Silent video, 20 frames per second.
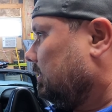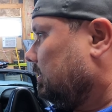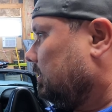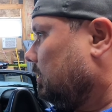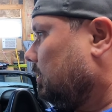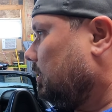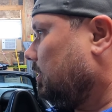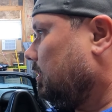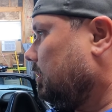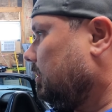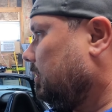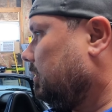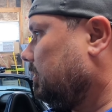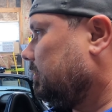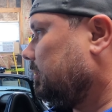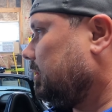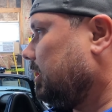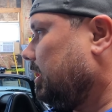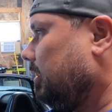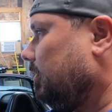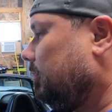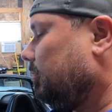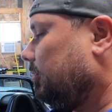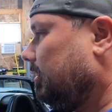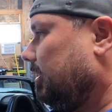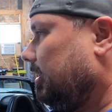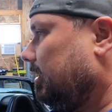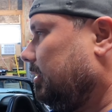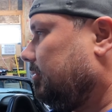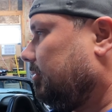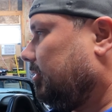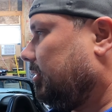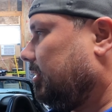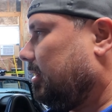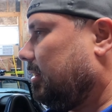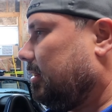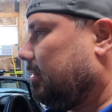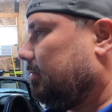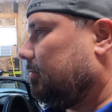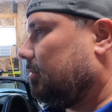I either need to
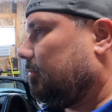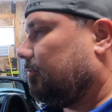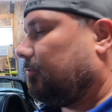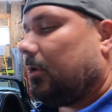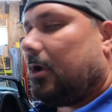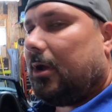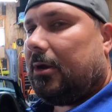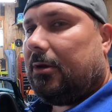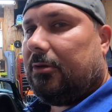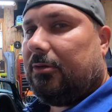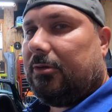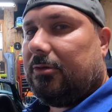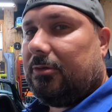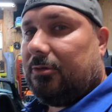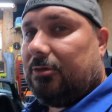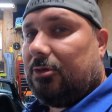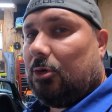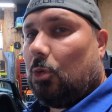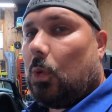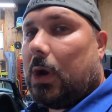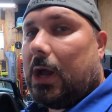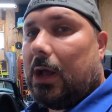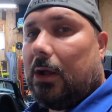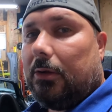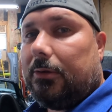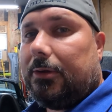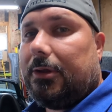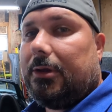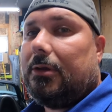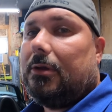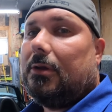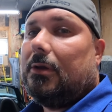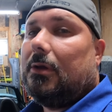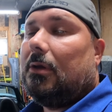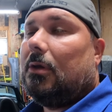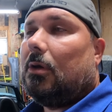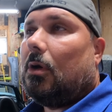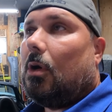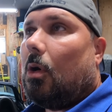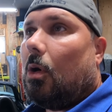get a friend to weld
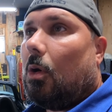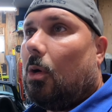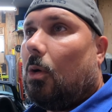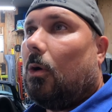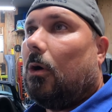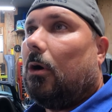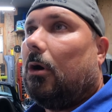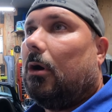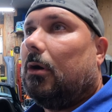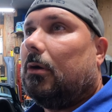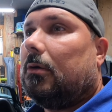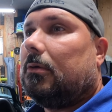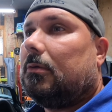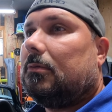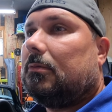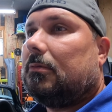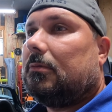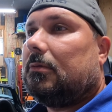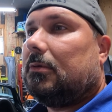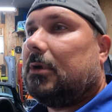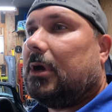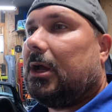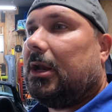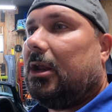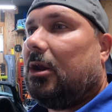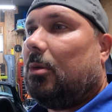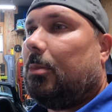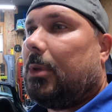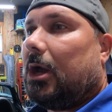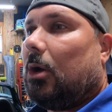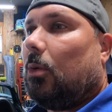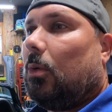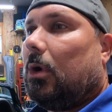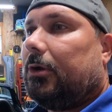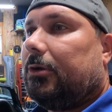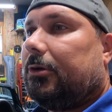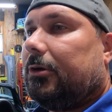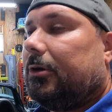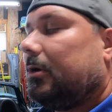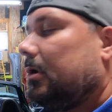or I need to buy a
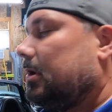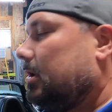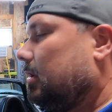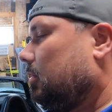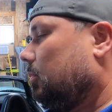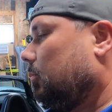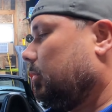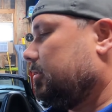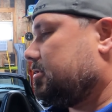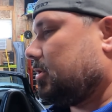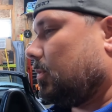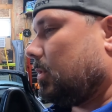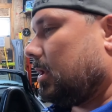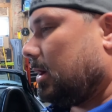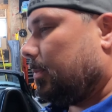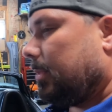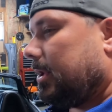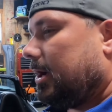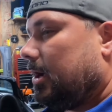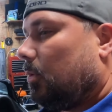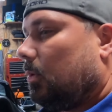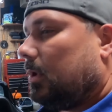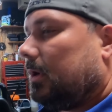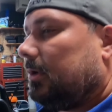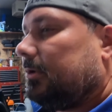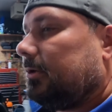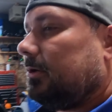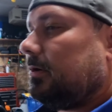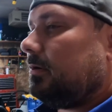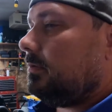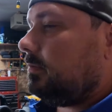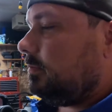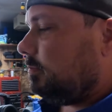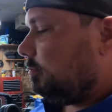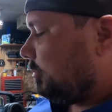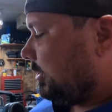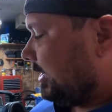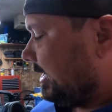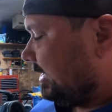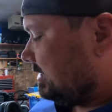welder, which I want to buy a welder,
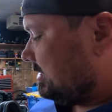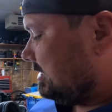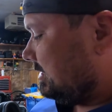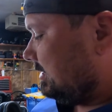but